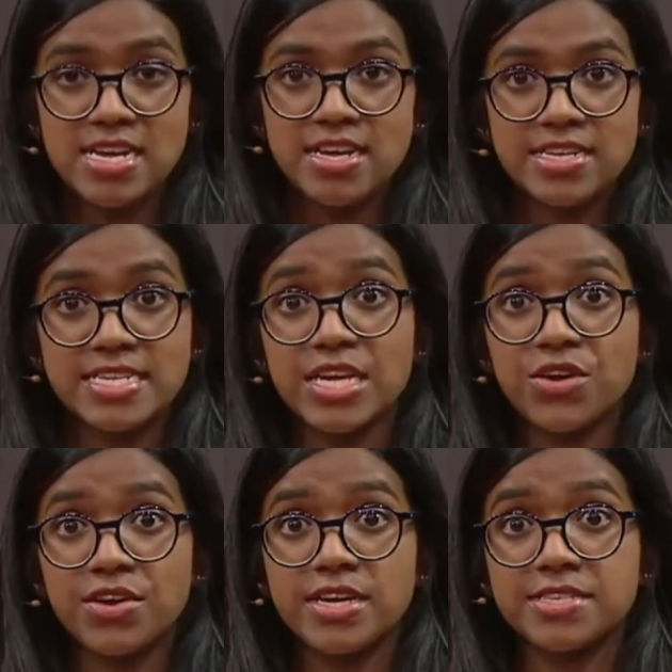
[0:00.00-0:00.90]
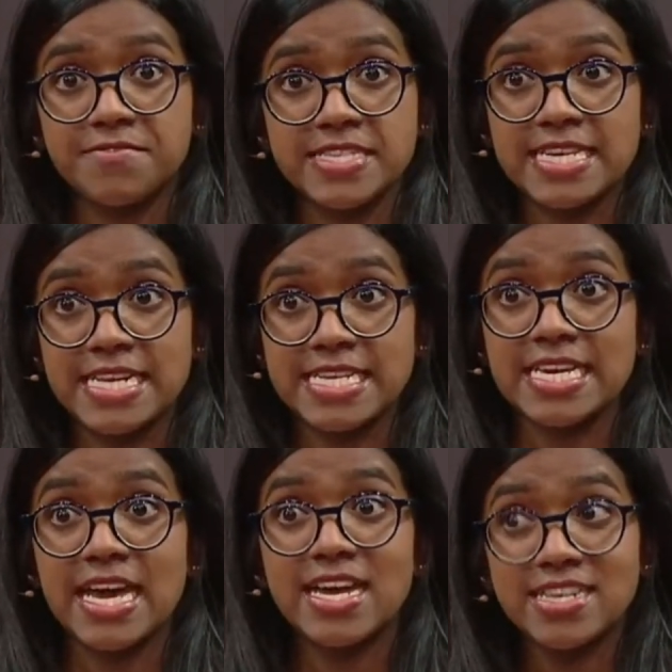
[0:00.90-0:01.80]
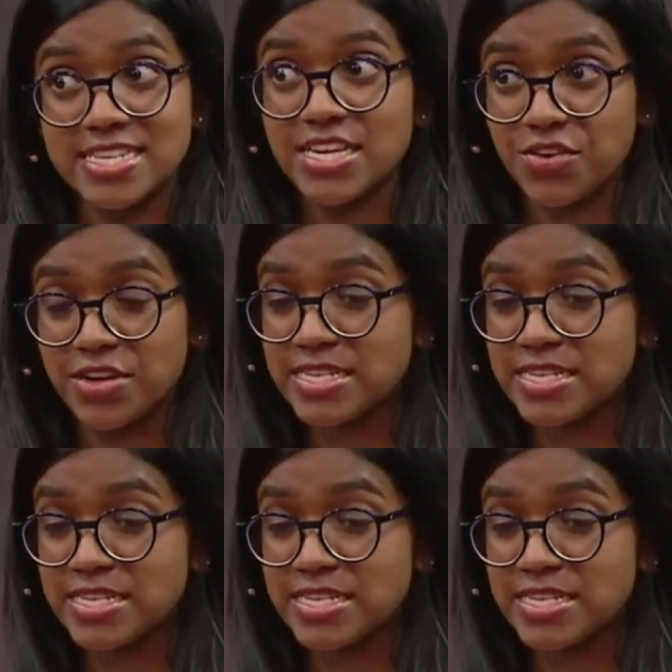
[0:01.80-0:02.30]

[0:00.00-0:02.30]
decreased fertility, and decreased